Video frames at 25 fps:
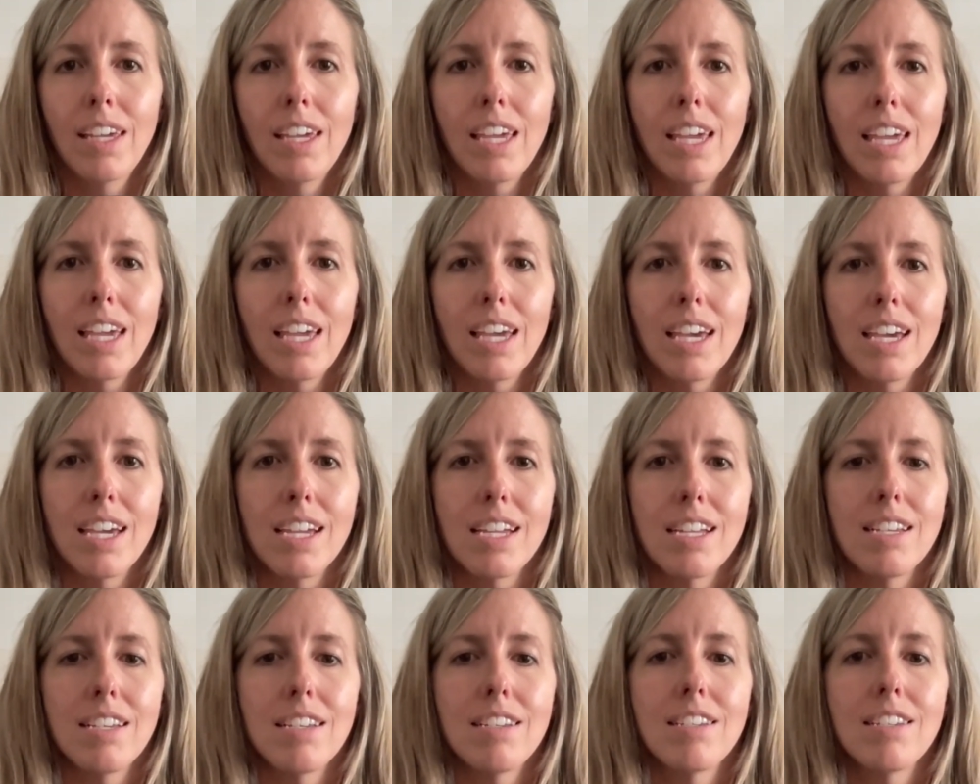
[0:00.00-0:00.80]

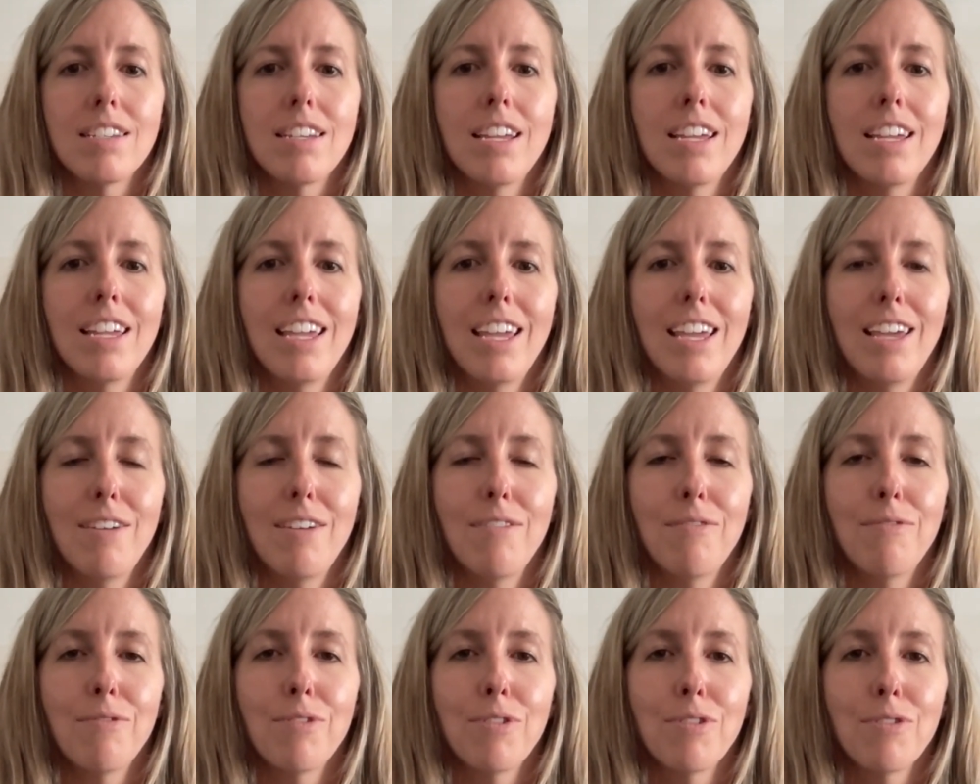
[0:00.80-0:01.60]
And
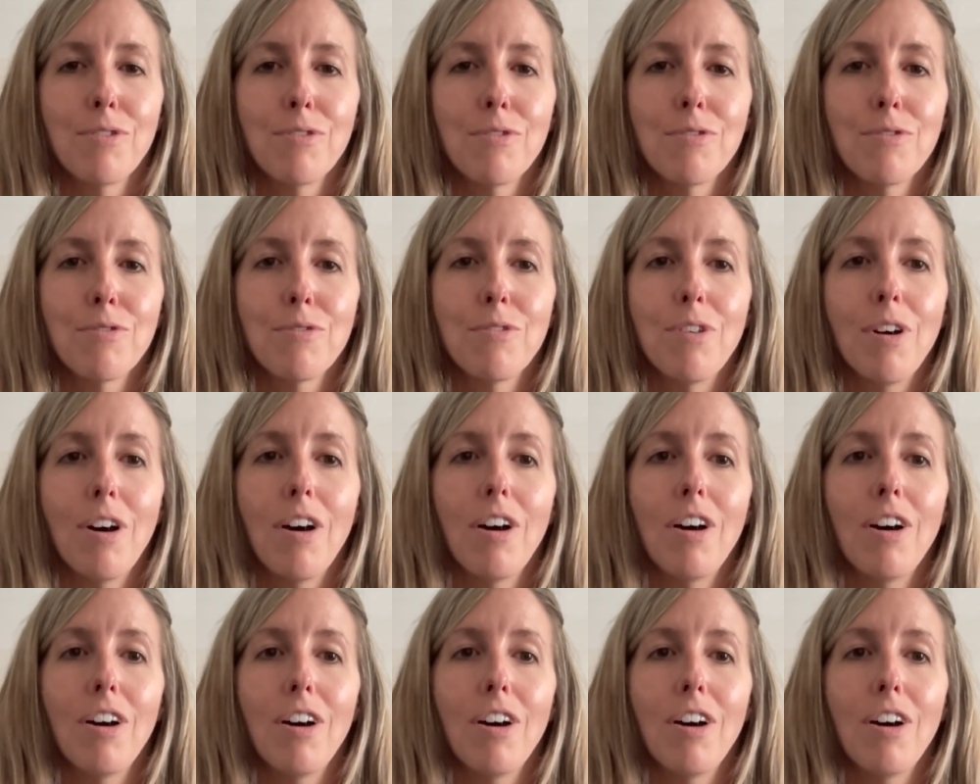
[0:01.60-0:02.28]
if you